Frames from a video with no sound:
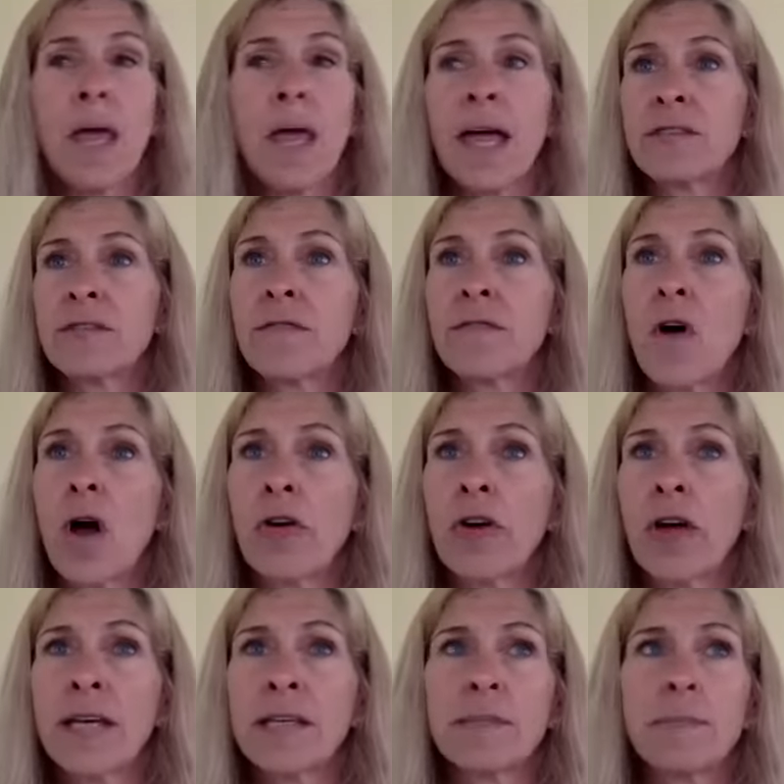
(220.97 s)
As far
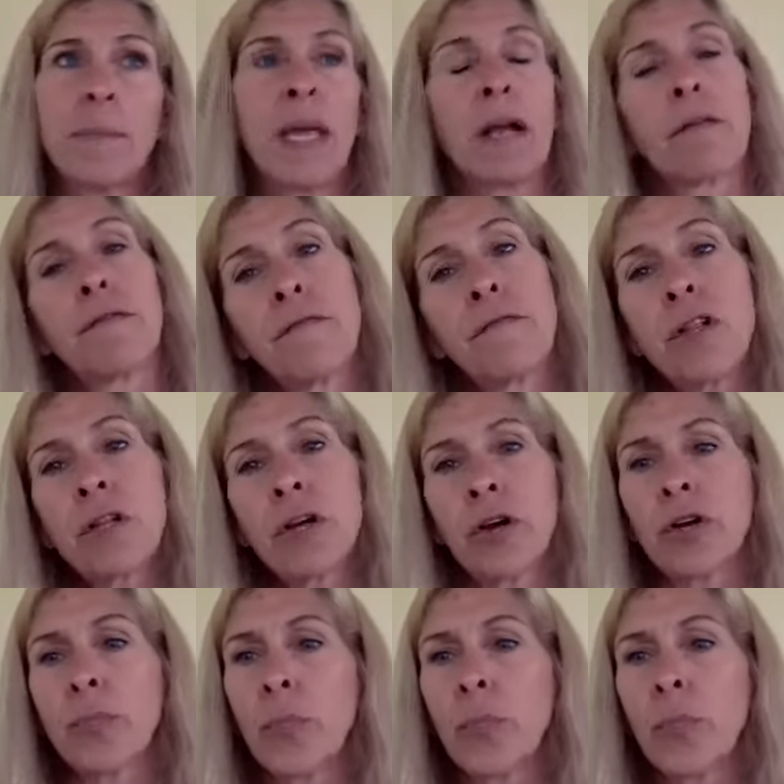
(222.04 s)
as being fuller,